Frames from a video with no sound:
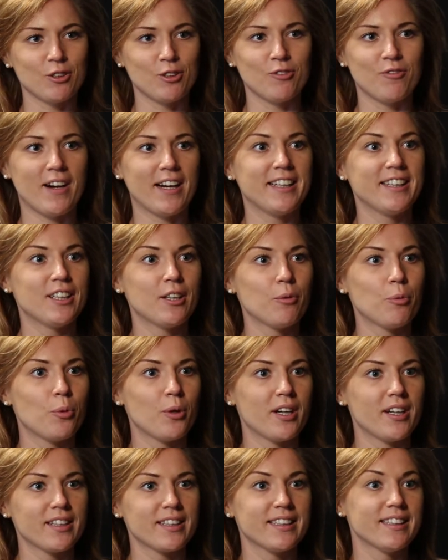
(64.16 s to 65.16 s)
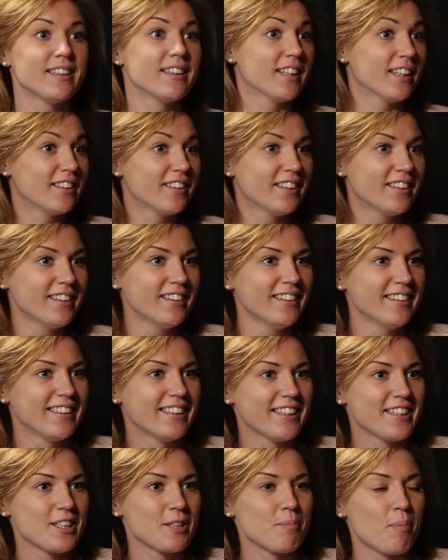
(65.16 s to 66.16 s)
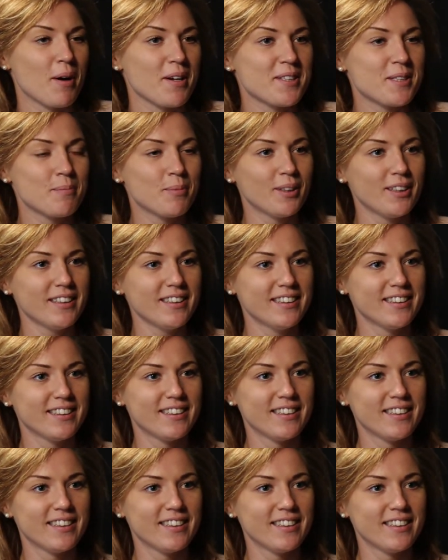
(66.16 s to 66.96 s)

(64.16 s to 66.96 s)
to find a work in London? Is it possible?